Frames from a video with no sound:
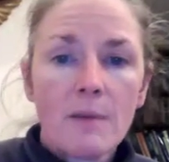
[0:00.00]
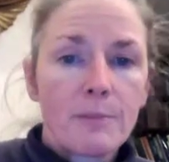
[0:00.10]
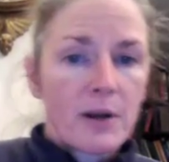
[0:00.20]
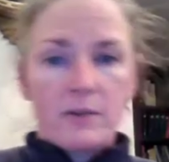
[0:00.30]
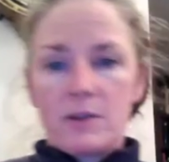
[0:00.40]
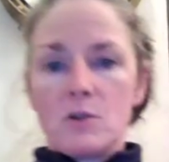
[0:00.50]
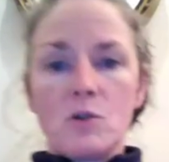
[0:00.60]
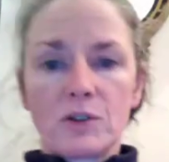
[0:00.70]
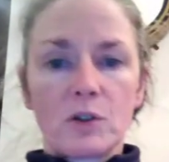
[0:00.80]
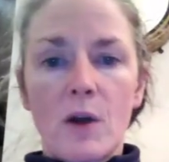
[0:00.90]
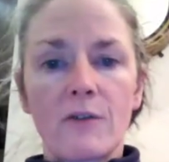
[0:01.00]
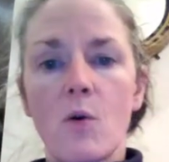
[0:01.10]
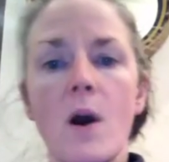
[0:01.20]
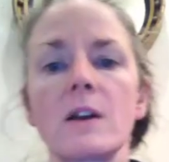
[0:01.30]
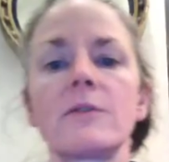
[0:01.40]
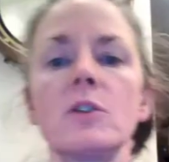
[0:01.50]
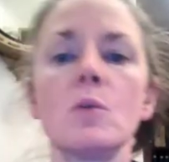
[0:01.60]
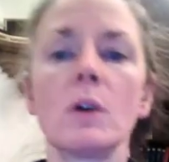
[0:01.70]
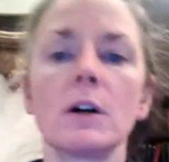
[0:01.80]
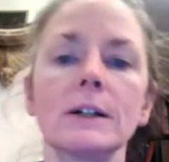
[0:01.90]
but you still have quite a
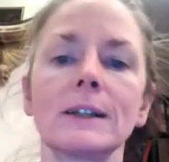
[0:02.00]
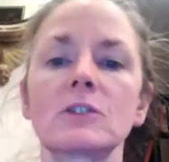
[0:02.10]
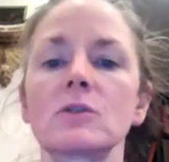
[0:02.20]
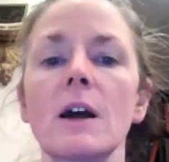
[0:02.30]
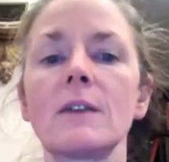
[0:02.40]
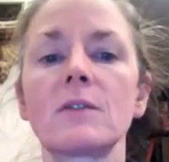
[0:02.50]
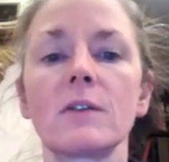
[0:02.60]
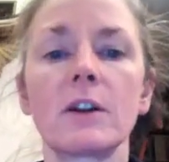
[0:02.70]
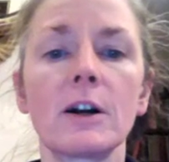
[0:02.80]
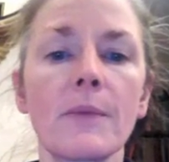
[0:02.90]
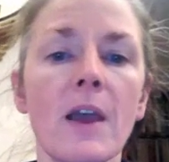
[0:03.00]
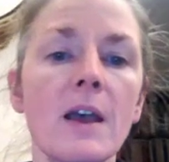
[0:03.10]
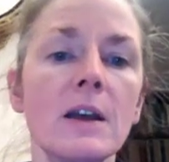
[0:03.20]
few electrolytes in there.